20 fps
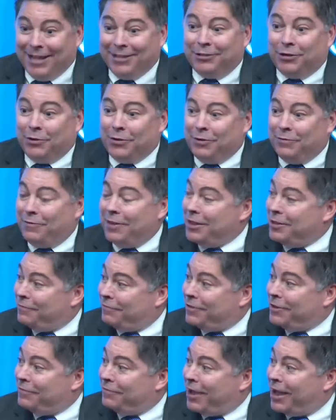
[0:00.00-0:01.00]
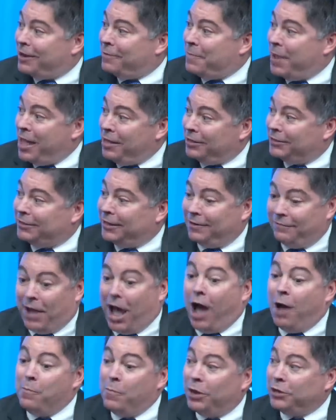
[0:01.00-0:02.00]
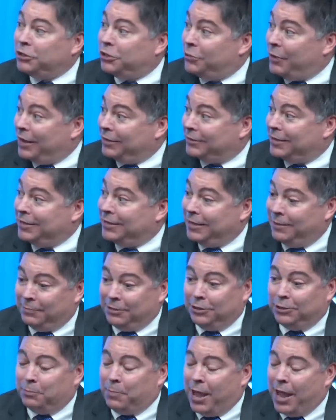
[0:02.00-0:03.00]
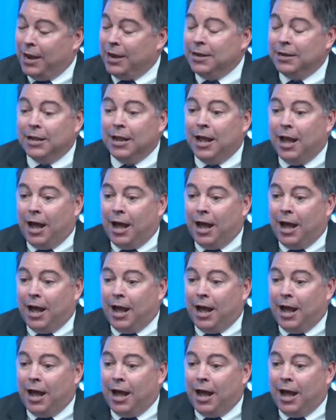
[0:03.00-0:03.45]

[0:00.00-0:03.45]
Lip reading: So you've got a balance set of how much you're asking them to spend,